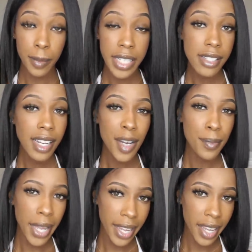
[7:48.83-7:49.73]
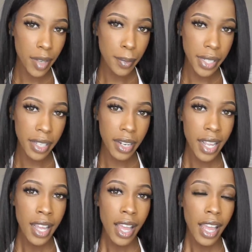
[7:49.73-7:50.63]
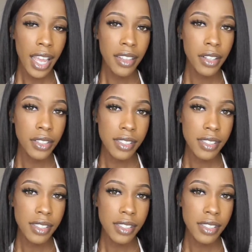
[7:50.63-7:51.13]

It's not bad, but in the